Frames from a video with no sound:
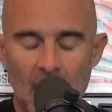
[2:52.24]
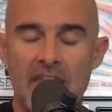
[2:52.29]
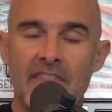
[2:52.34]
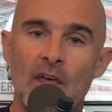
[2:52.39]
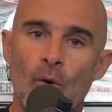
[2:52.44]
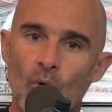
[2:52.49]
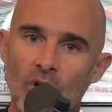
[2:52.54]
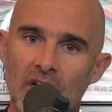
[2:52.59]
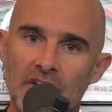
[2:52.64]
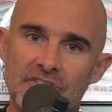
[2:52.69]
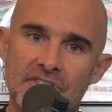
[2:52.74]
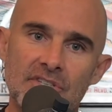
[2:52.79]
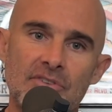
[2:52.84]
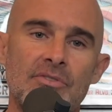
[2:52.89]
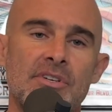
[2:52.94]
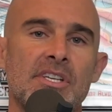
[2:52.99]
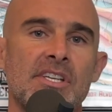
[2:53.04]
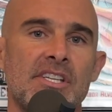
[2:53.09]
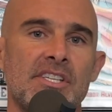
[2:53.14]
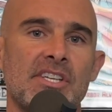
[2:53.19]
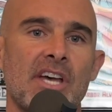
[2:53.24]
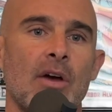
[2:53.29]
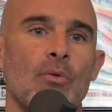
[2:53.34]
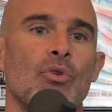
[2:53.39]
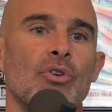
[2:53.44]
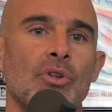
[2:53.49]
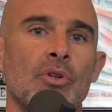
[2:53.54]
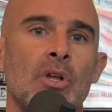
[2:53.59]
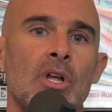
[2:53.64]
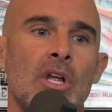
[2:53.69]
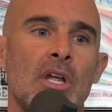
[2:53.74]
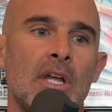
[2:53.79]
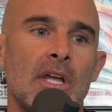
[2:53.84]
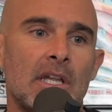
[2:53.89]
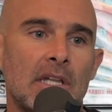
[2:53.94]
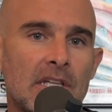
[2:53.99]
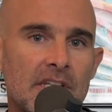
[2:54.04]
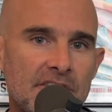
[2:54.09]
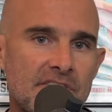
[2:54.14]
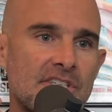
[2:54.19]
And then what I'll do is I will
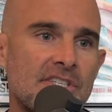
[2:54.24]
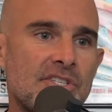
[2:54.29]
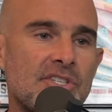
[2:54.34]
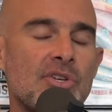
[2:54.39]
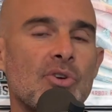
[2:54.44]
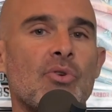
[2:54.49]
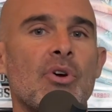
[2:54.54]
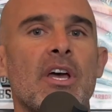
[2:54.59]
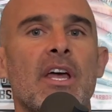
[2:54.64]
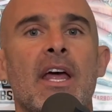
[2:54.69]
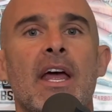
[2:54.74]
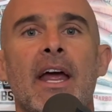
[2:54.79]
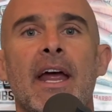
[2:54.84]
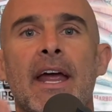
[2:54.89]
listen to it